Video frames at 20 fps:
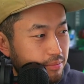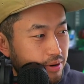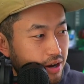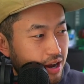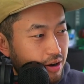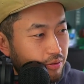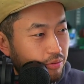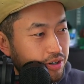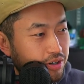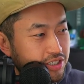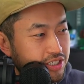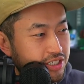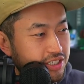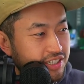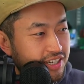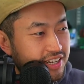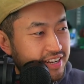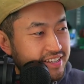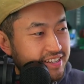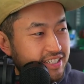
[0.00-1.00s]
But we're
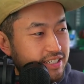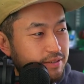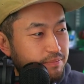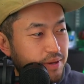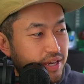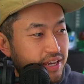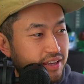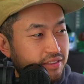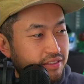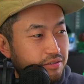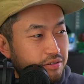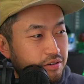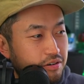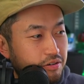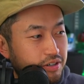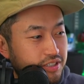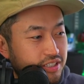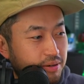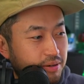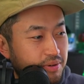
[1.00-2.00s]
just going to speed
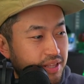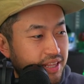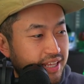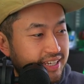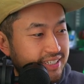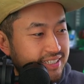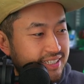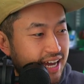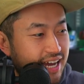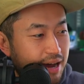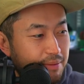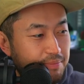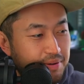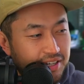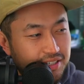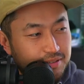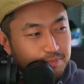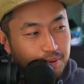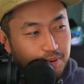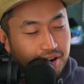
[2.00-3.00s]
through some of these
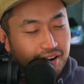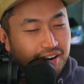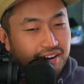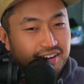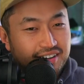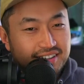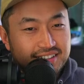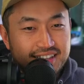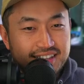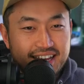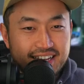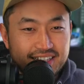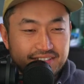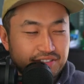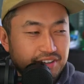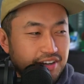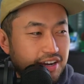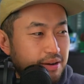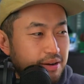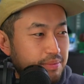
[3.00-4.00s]
topics. Paul, thanks
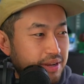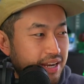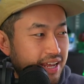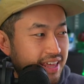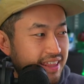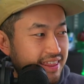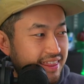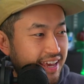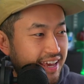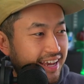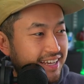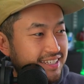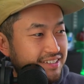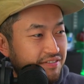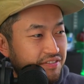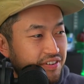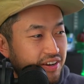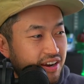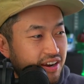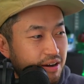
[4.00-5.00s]
for coming in. Thanks
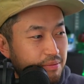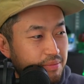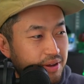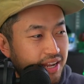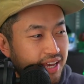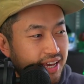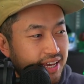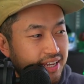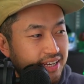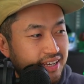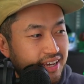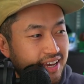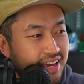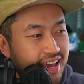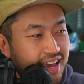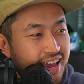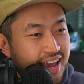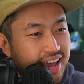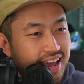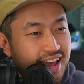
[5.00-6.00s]
for coming in.
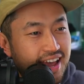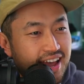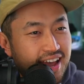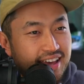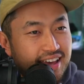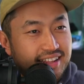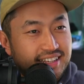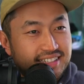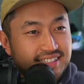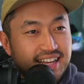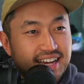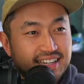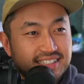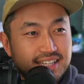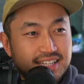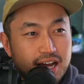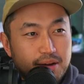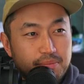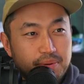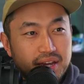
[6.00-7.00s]
And this
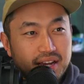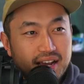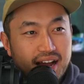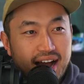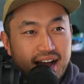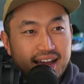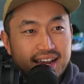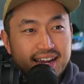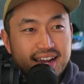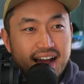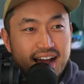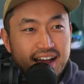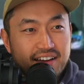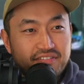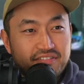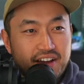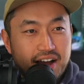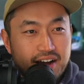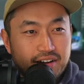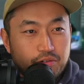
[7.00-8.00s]
next topic, I
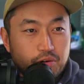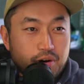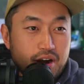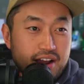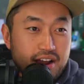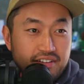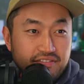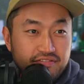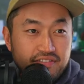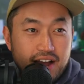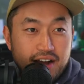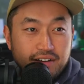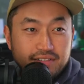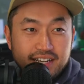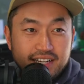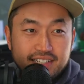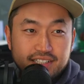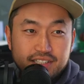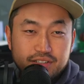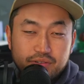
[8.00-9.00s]
found
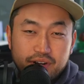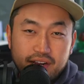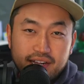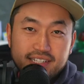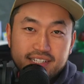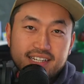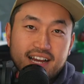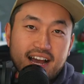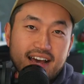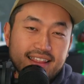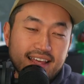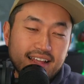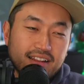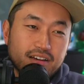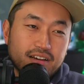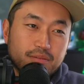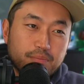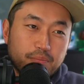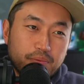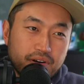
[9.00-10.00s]
a screenshot that
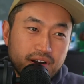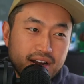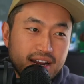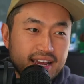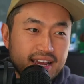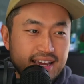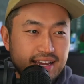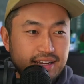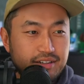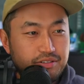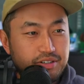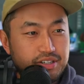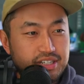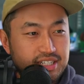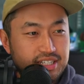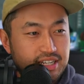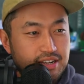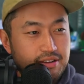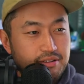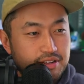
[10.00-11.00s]
looked pretty
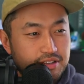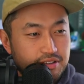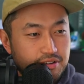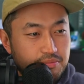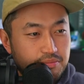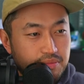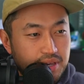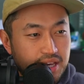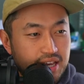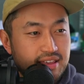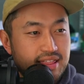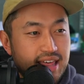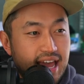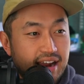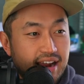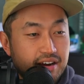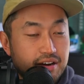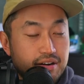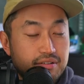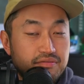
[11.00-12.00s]
interesting to me
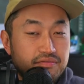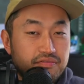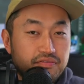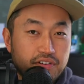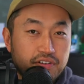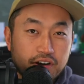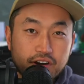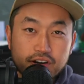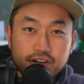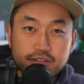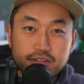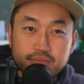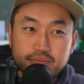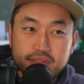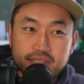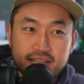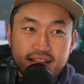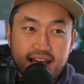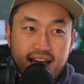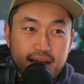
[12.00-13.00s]
that
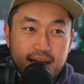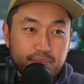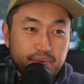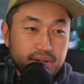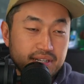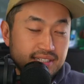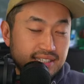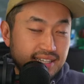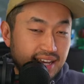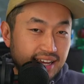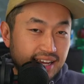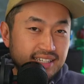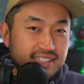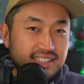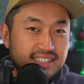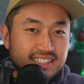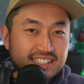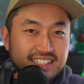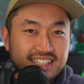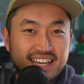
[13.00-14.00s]
confirms that
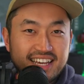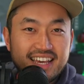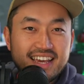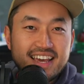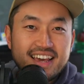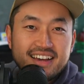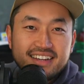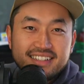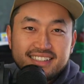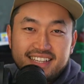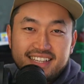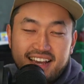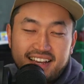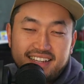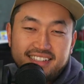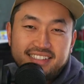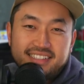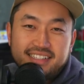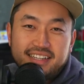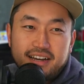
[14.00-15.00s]
potentially
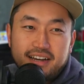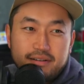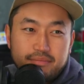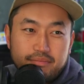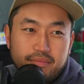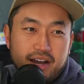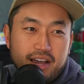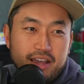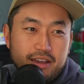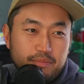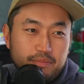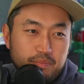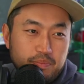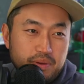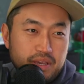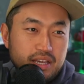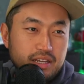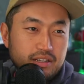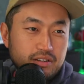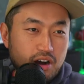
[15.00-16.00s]
Tesla might
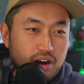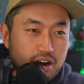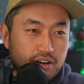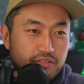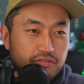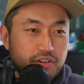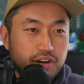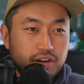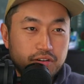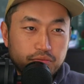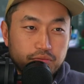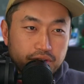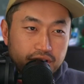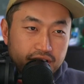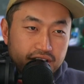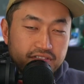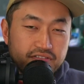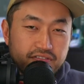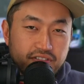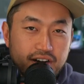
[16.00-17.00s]
be offering
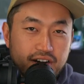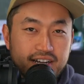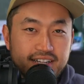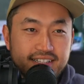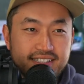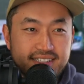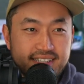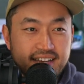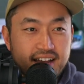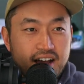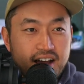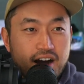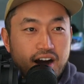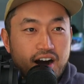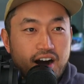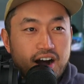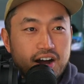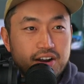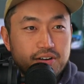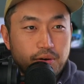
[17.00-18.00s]
refunds
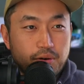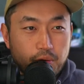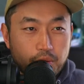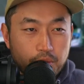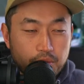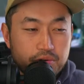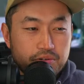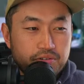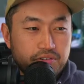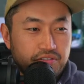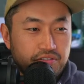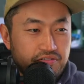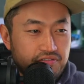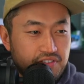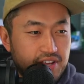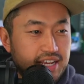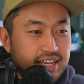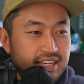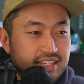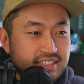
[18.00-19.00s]
on order
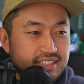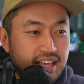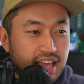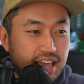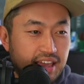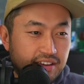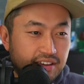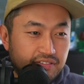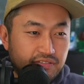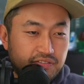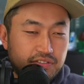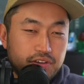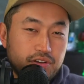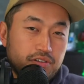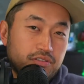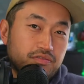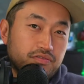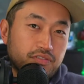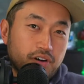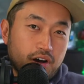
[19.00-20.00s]
fees if
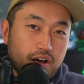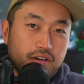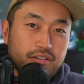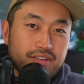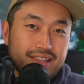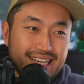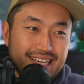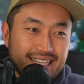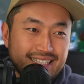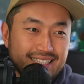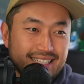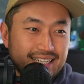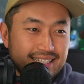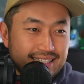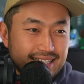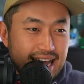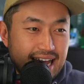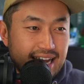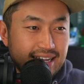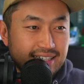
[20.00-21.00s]
you follow these
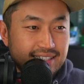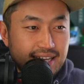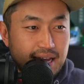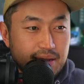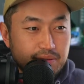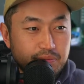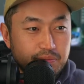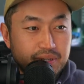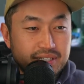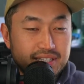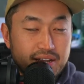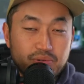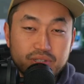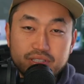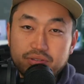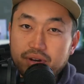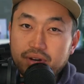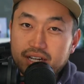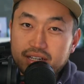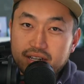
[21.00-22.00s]
exact steps. Because I
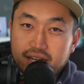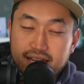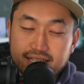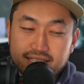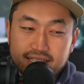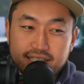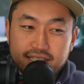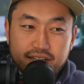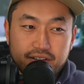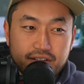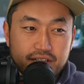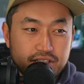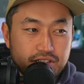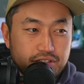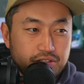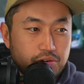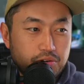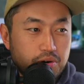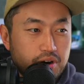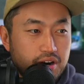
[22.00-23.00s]
wasn't necessarily
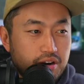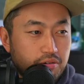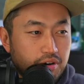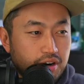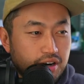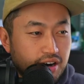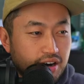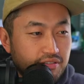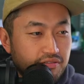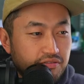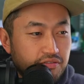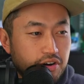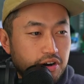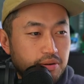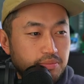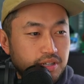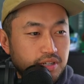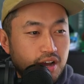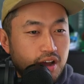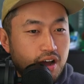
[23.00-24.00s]
sure or
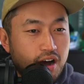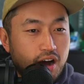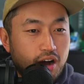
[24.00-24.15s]
confirmed